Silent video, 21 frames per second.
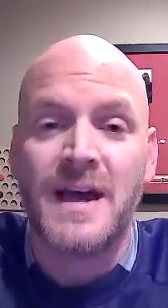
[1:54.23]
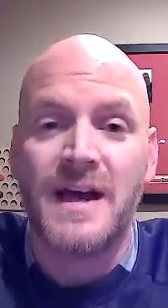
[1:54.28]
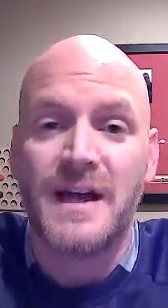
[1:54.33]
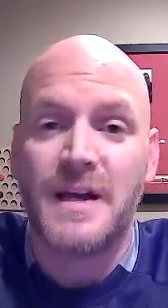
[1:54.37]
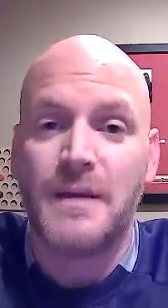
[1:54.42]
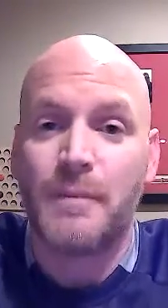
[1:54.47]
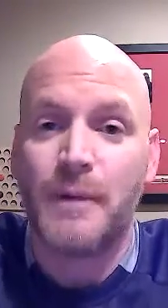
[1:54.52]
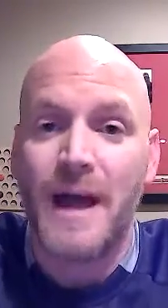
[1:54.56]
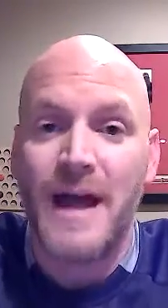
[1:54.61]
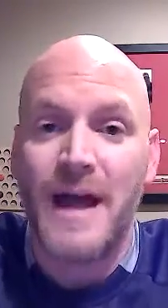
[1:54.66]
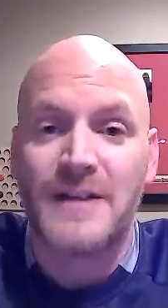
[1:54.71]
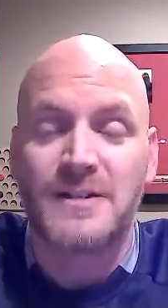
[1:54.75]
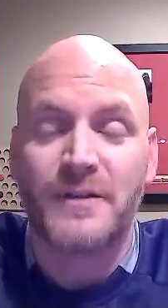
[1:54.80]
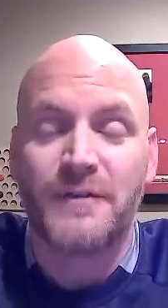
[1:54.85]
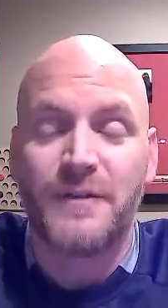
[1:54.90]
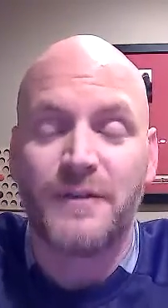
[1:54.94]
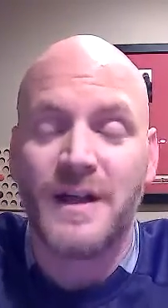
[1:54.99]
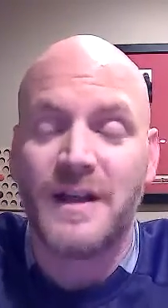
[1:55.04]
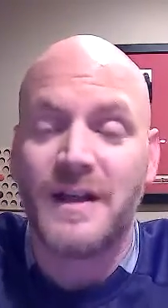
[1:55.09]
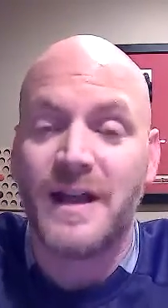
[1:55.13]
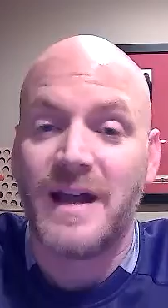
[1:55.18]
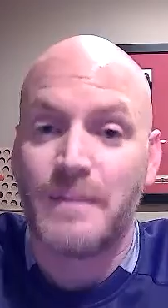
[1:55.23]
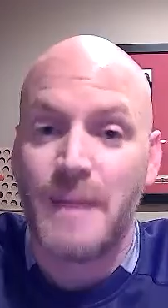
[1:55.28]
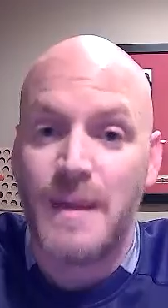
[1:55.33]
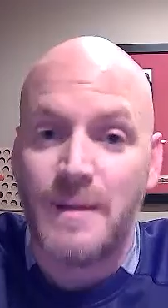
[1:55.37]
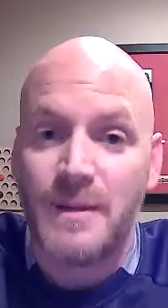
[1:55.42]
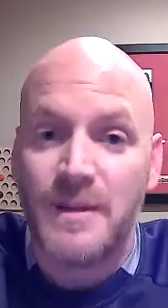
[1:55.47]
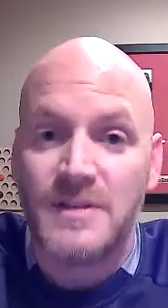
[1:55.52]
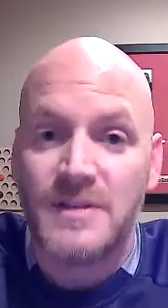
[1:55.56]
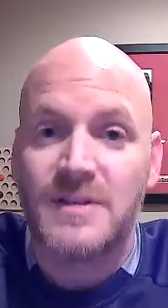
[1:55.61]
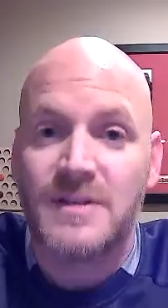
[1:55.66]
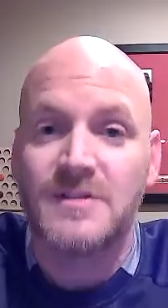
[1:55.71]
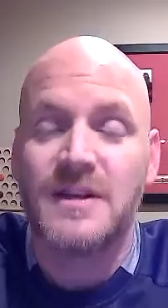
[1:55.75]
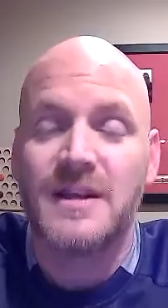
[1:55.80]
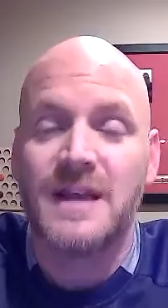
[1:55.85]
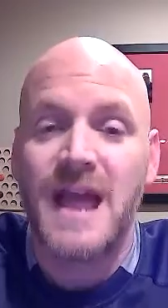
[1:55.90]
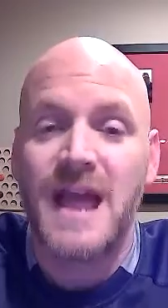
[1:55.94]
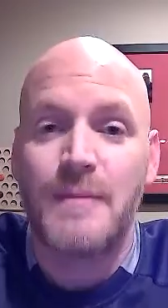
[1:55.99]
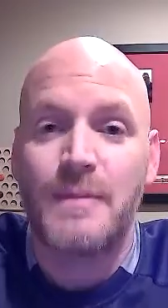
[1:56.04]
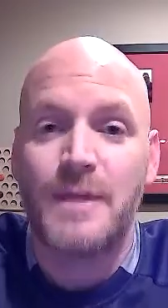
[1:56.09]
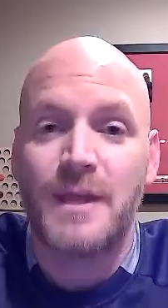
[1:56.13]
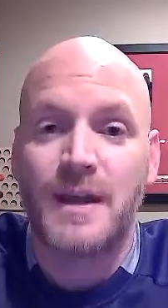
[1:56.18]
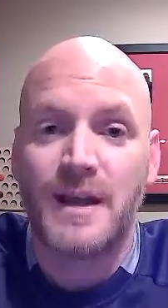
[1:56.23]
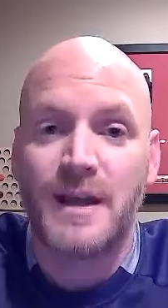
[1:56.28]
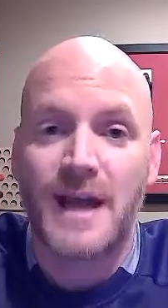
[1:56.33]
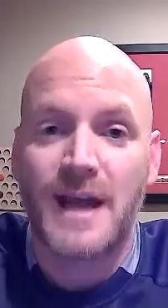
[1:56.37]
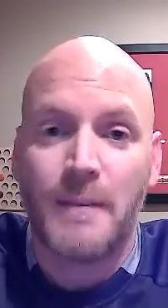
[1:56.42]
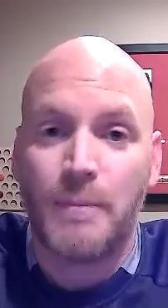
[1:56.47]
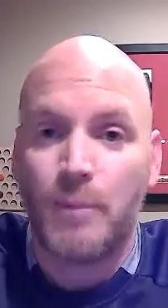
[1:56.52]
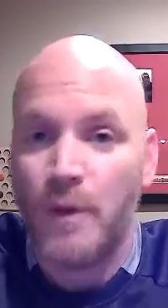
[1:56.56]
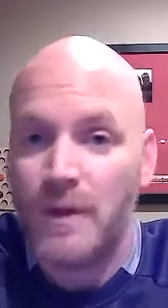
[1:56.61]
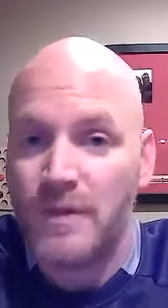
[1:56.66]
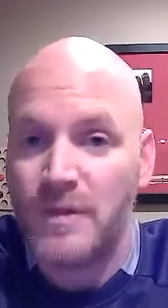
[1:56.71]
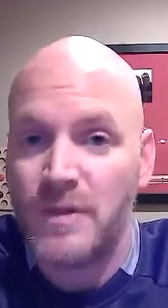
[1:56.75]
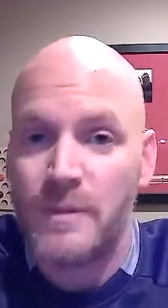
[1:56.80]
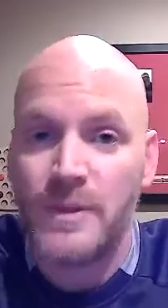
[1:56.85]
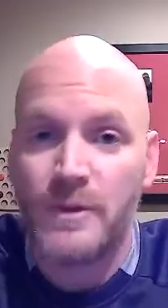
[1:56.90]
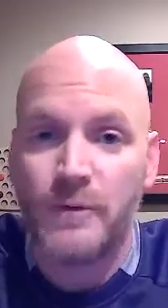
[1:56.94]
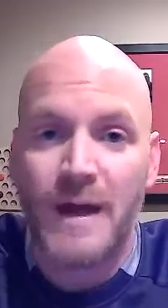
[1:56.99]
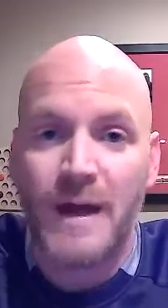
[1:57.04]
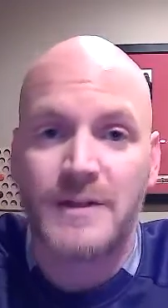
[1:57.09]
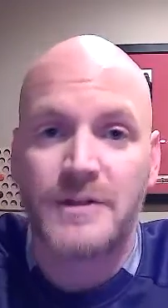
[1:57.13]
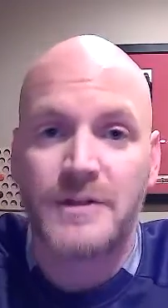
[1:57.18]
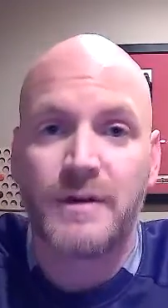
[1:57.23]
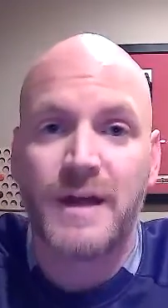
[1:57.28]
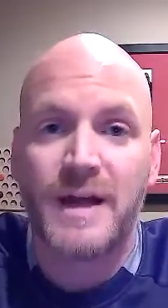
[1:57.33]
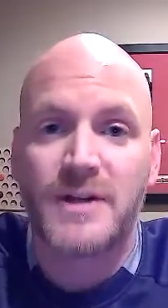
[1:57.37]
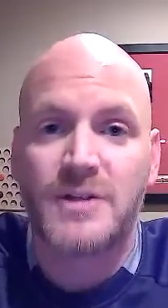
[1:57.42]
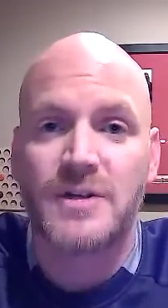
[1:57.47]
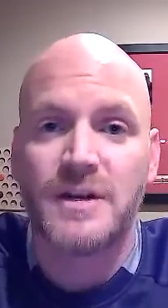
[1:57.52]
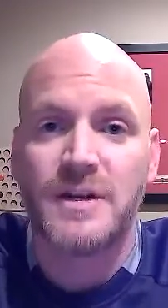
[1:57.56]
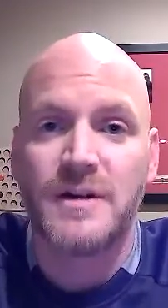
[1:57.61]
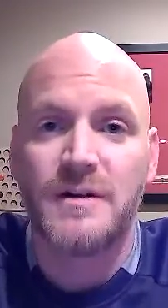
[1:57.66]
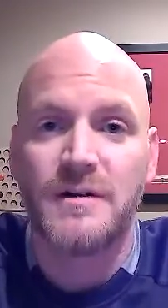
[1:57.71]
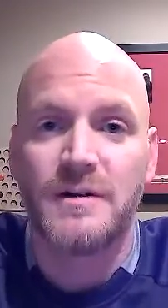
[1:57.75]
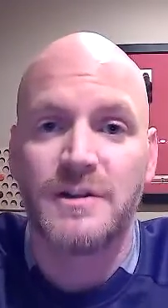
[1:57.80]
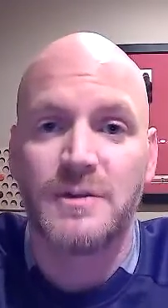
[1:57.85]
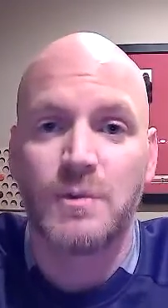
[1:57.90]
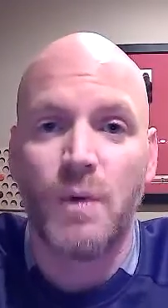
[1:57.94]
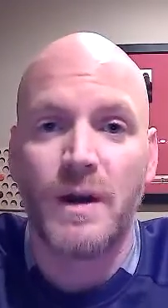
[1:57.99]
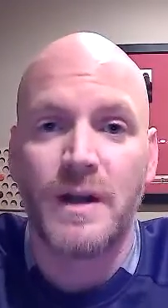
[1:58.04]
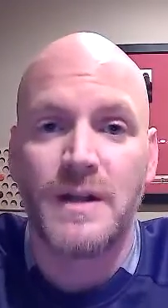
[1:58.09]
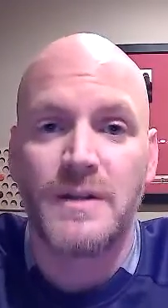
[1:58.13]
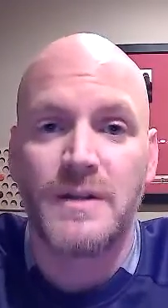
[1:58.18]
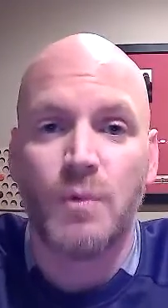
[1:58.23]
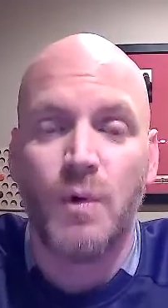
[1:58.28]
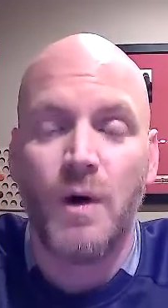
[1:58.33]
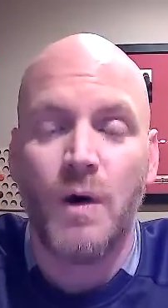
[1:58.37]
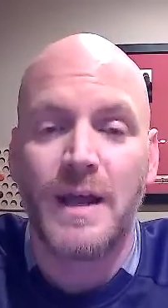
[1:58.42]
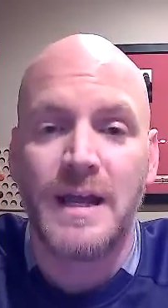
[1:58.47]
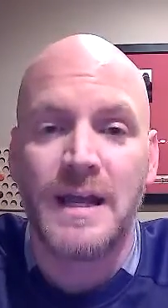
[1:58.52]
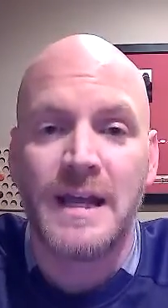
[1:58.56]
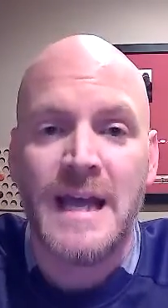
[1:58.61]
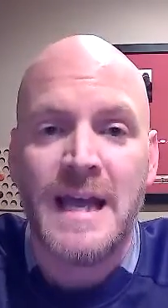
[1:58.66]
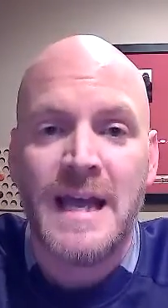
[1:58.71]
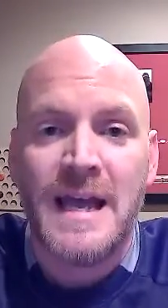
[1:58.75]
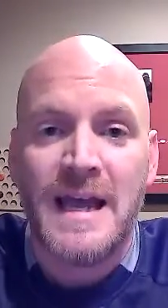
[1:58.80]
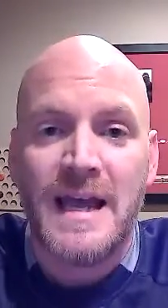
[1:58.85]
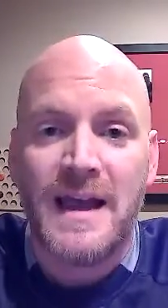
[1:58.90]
Nebraska felt like maybe this is a game that could kind of point them in the right direction here in 2020.